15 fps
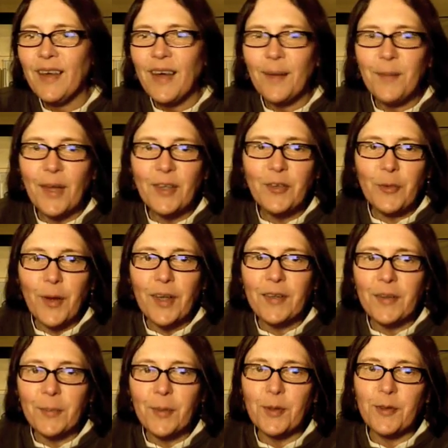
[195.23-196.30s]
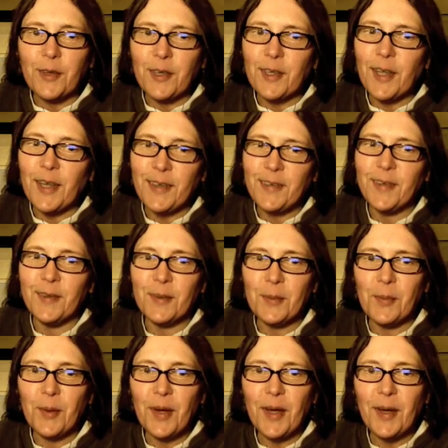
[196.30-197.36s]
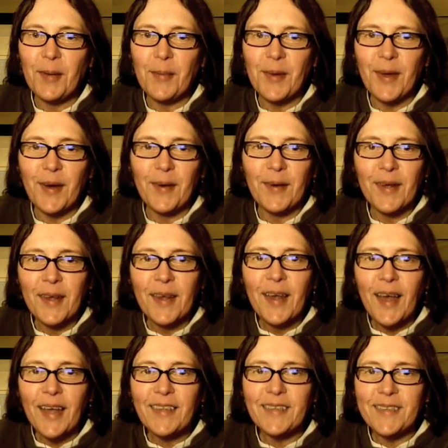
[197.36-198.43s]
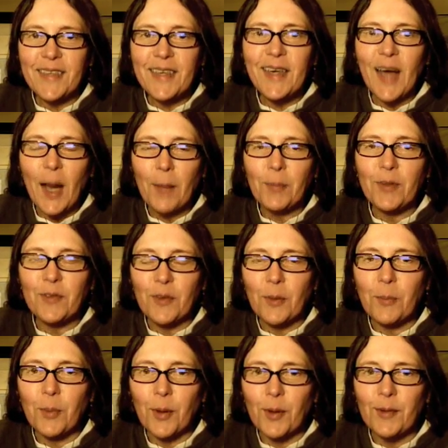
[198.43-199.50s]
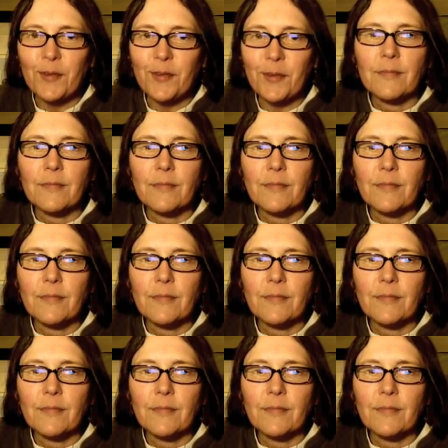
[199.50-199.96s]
I'm not trying to build a collection to brag about. I just need copies of the books.